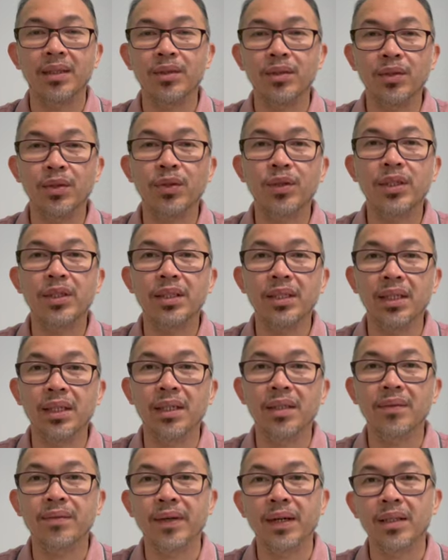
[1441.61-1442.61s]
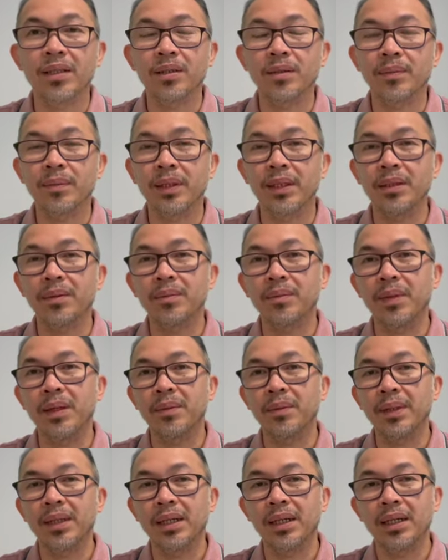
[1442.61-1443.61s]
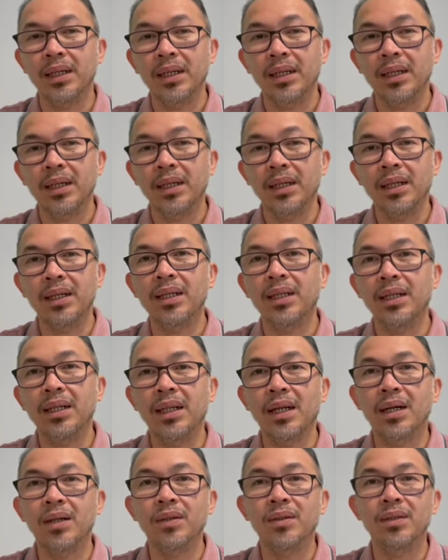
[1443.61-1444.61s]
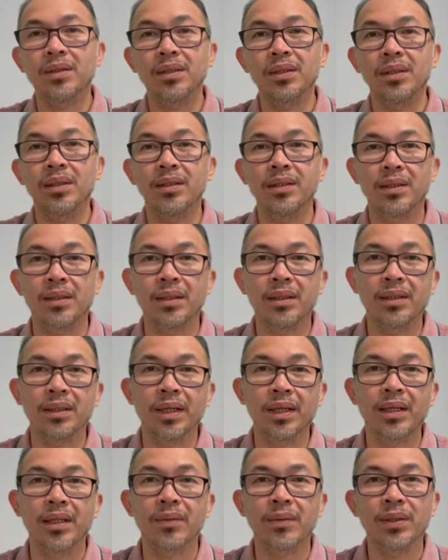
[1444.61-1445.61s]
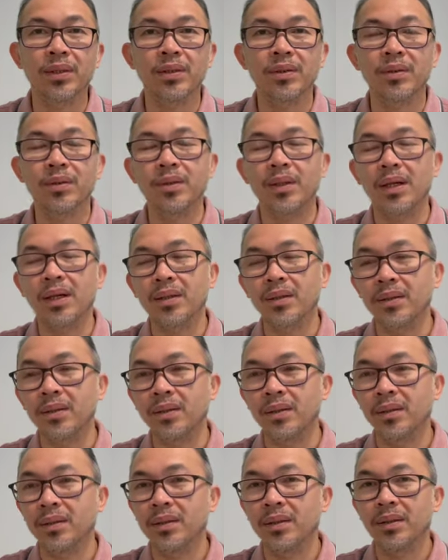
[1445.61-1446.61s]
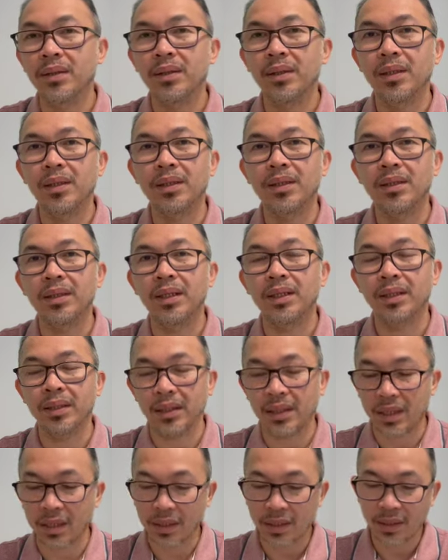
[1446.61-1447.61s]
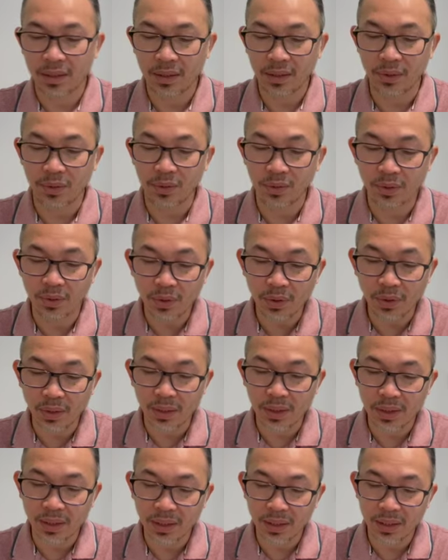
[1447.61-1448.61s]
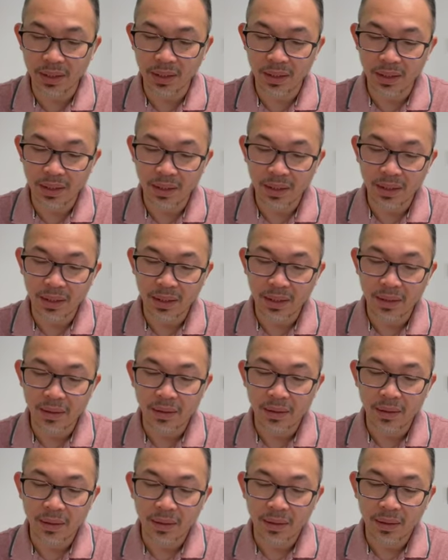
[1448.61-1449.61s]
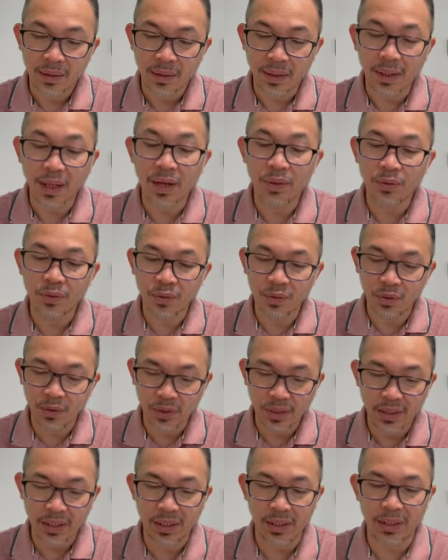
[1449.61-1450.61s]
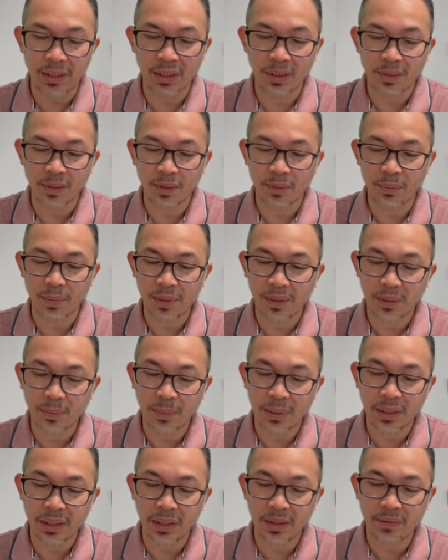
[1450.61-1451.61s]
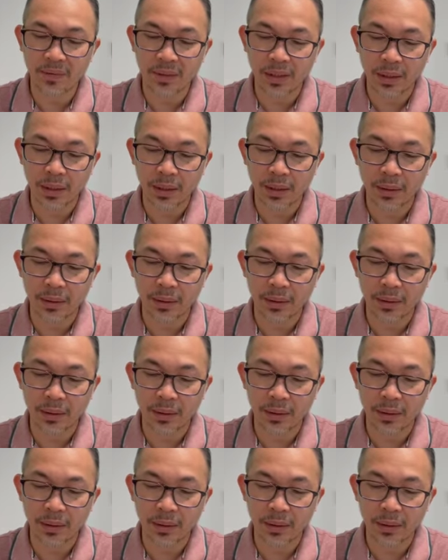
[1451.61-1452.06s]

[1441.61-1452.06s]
noisy environment, maybe in the lounge, the telly was too loud, etc. So noise, loud noises to be specific.